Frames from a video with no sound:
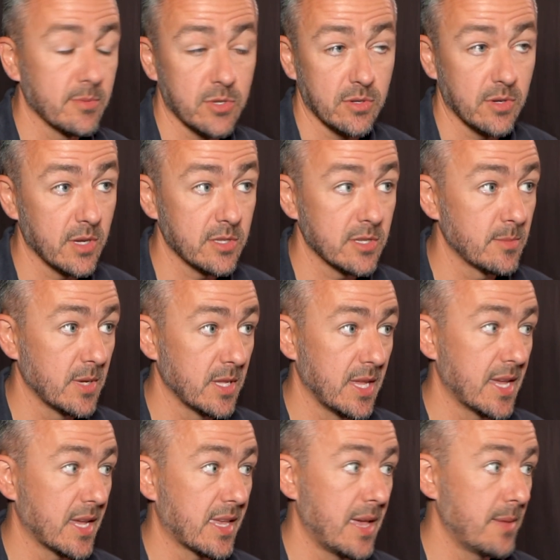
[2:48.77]
So
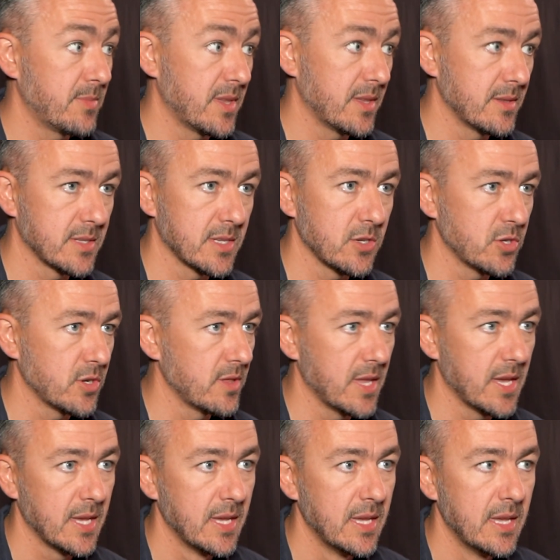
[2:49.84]
ultimately, I came to the decision
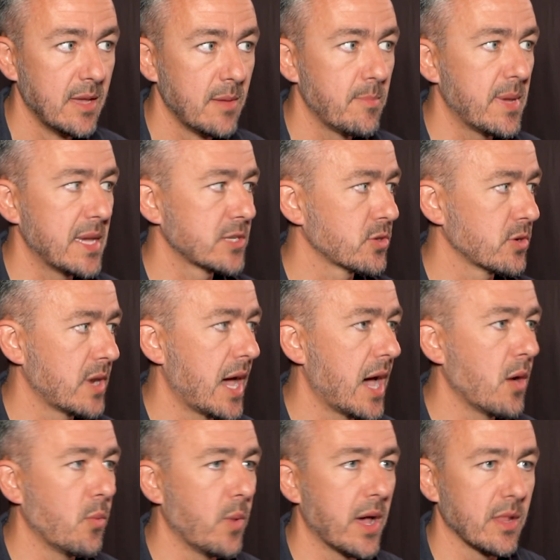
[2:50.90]
that based on
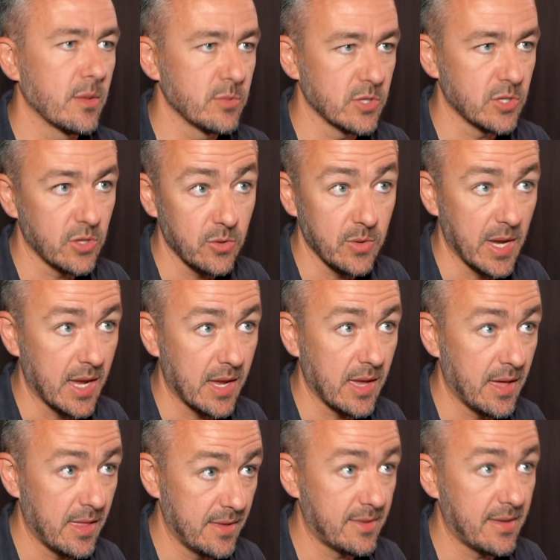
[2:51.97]
how well I was doing
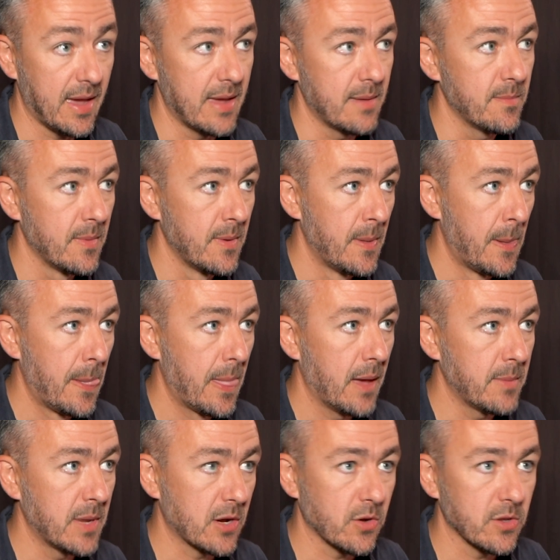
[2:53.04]
at the time,
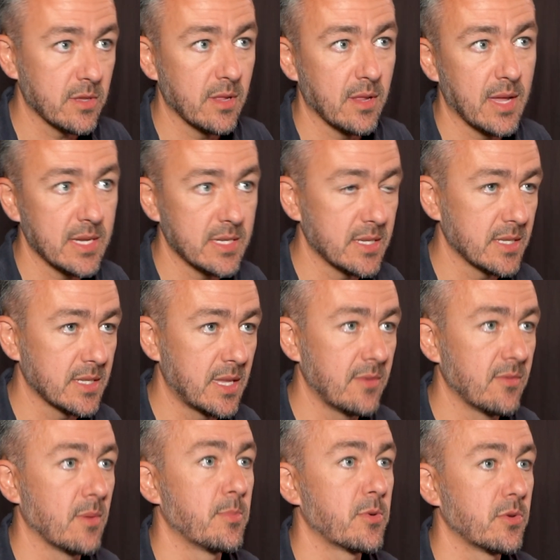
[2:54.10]
I mean, I got to the last 16
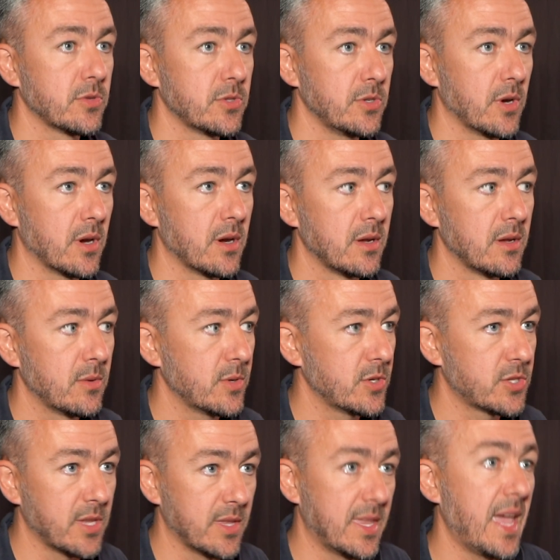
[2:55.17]
of a Pro Tour,
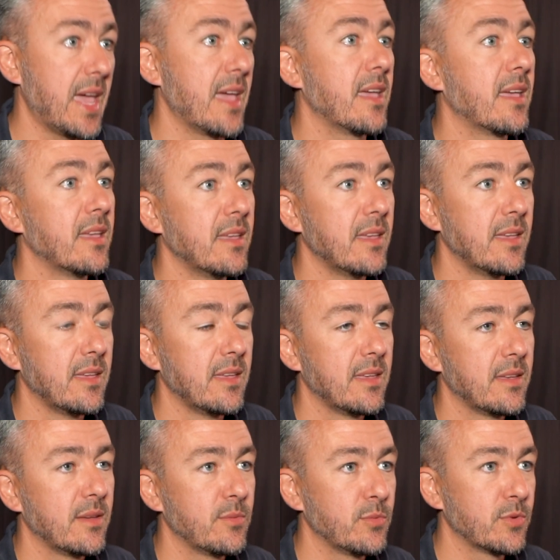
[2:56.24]
which today
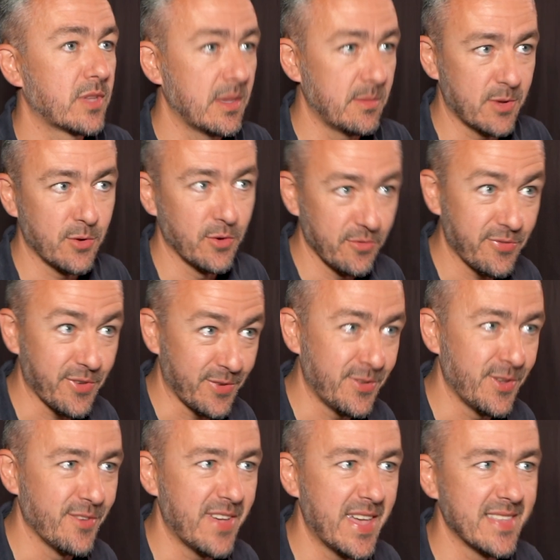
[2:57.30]
would keep you going for a
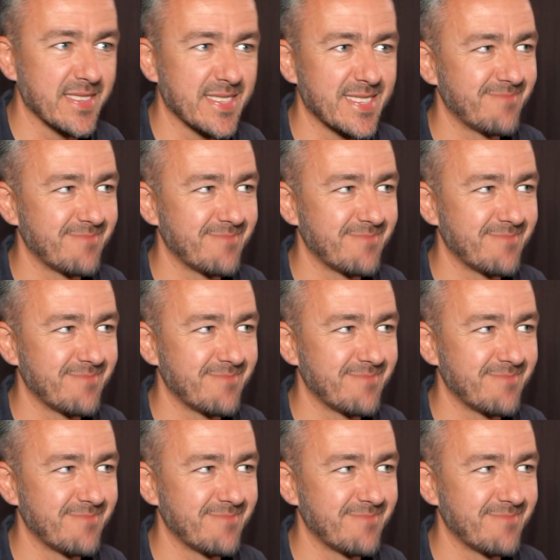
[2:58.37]
few events.